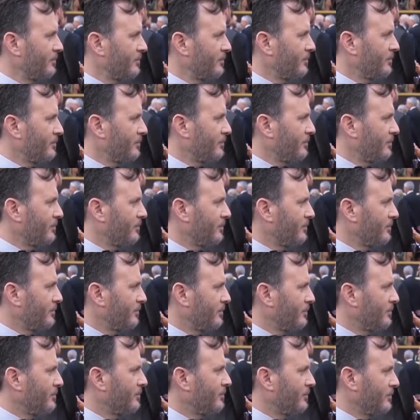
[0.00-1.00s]

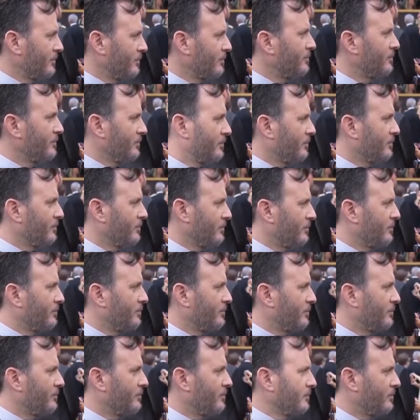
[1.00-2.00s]

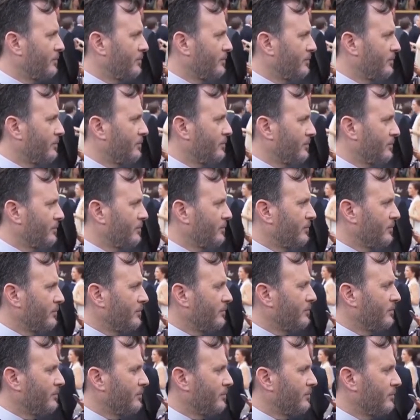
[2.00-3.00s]

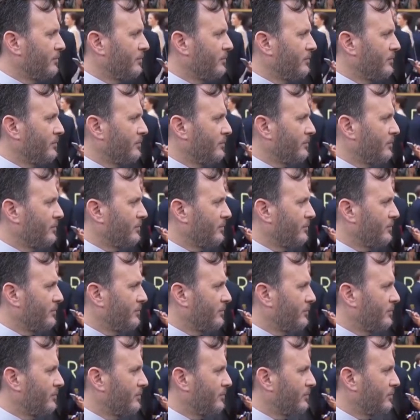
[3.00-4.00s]

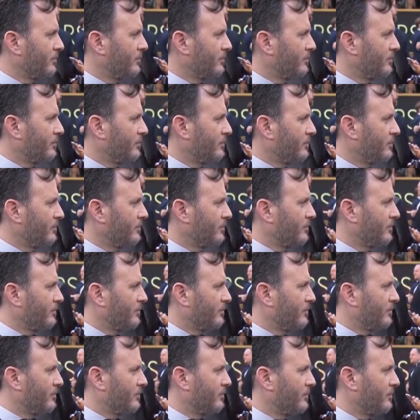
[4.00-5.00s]

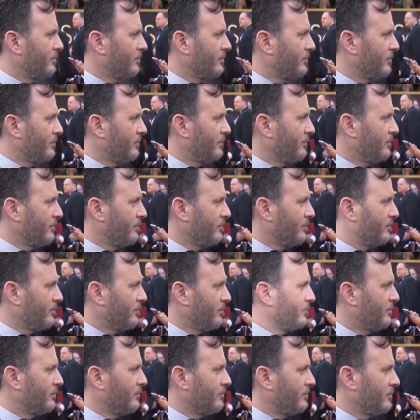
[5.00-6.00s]

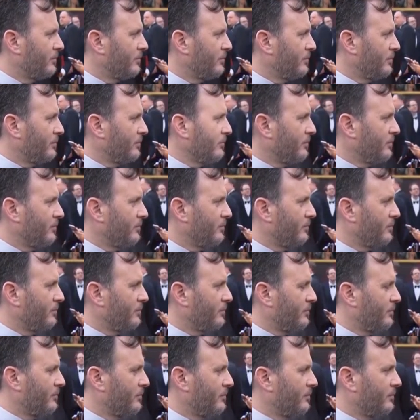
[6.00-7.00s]

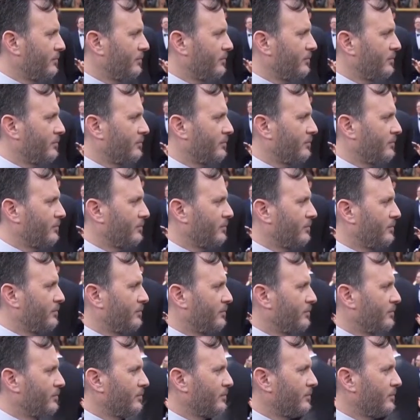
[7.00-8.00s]
(not speaking)